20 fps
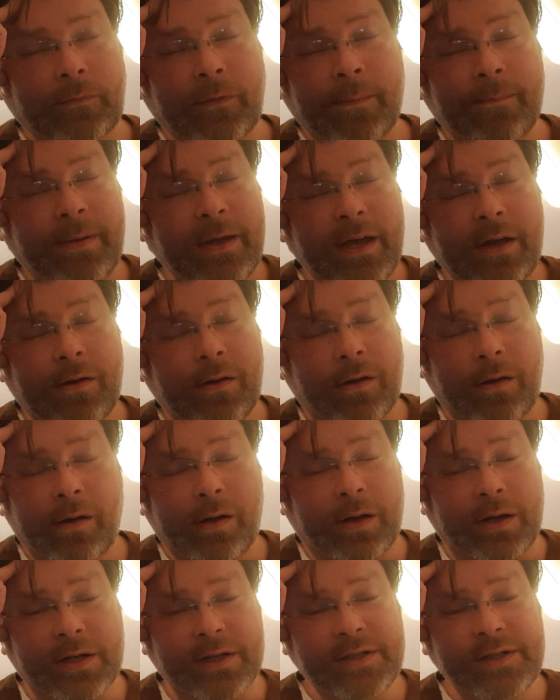
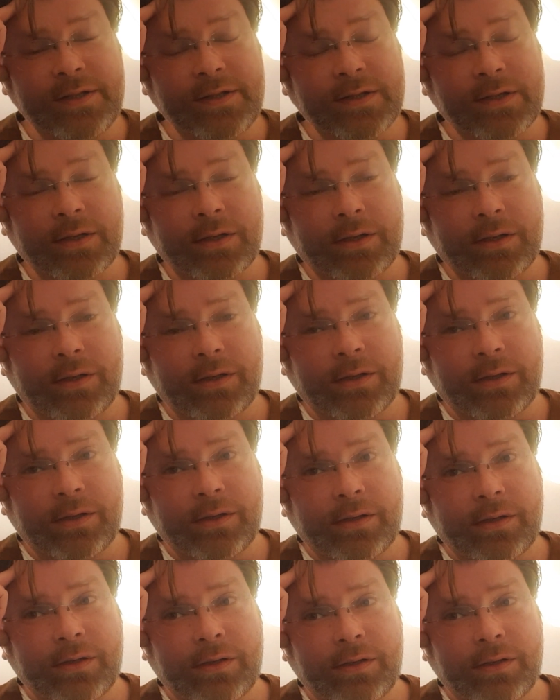Because
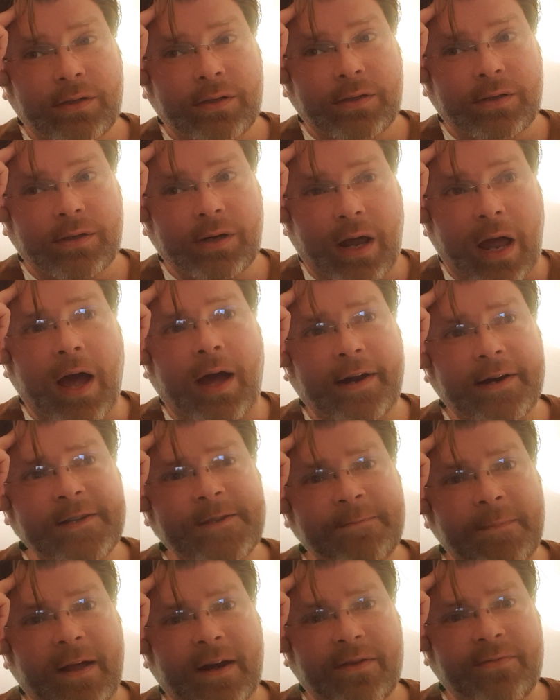God
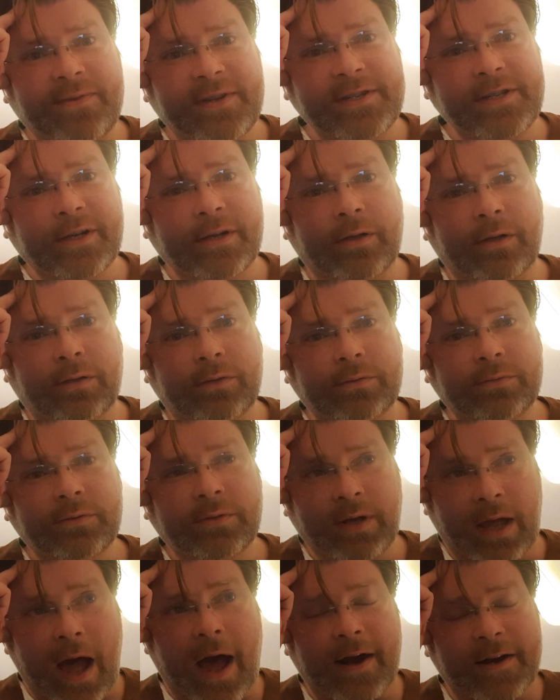is metaphysical.
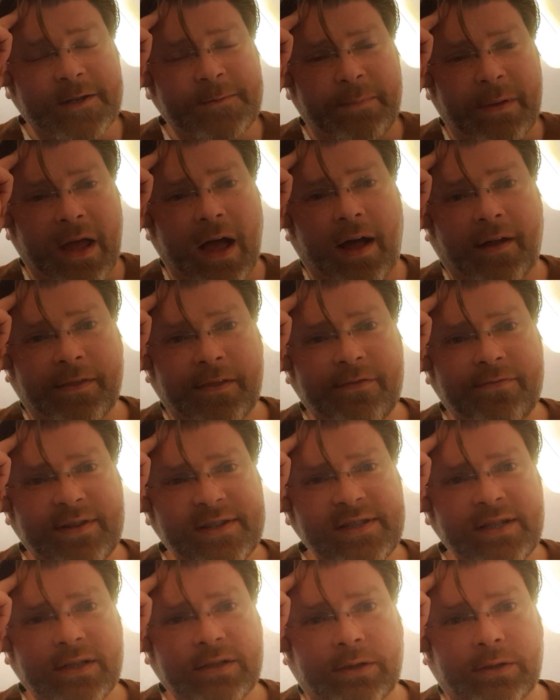God is beyond the
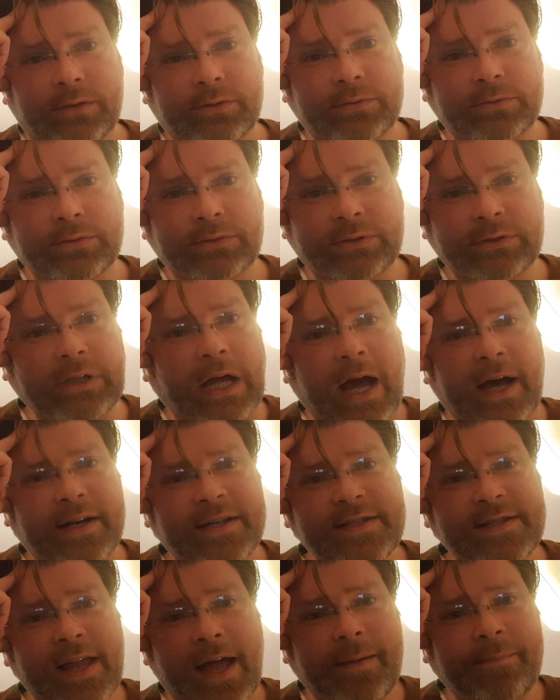physical. God
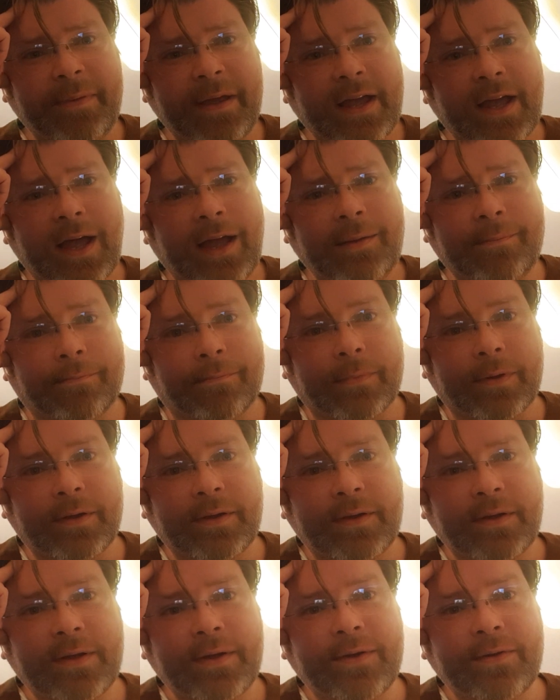has not become
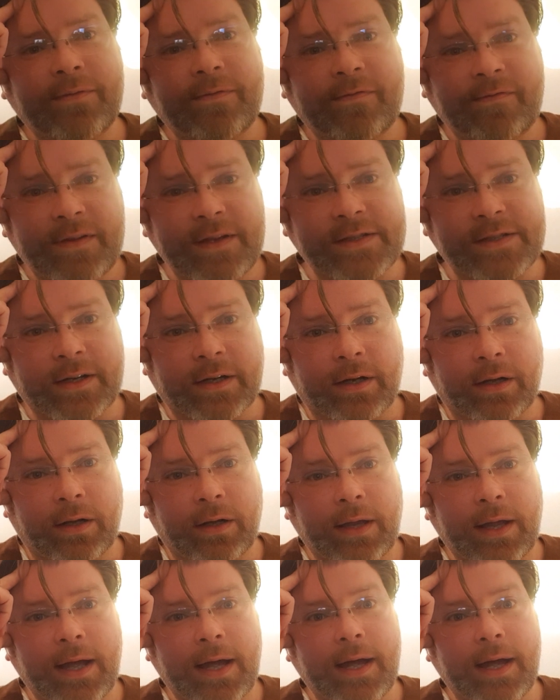physical.